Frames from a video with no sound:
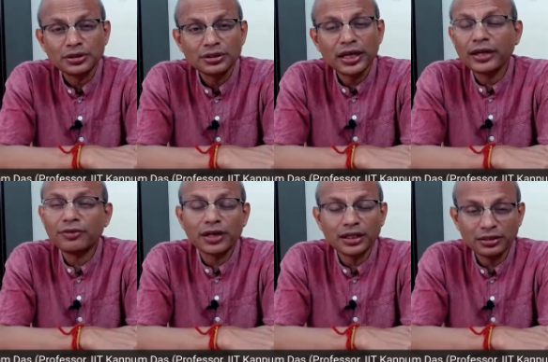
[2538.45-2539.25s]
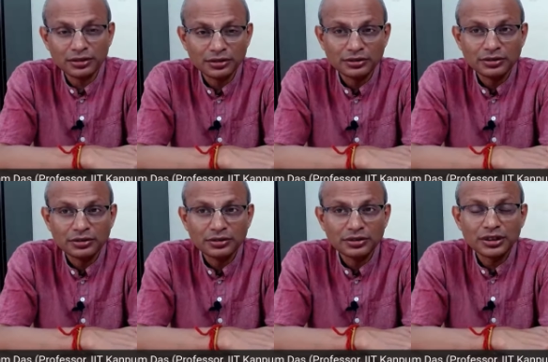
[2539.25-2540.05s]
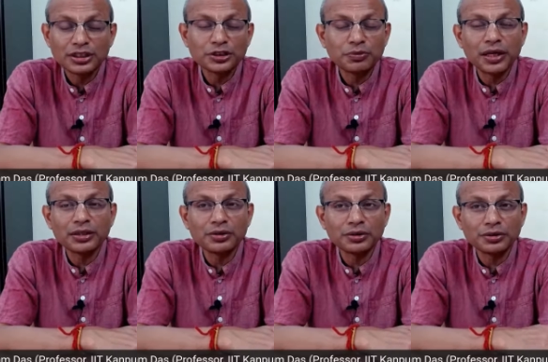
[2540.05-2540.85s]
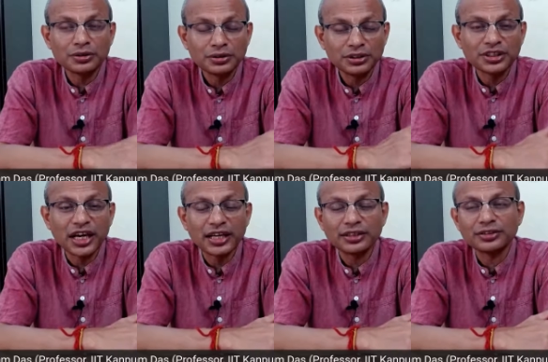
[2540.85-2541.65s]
then you can satisfy your desire."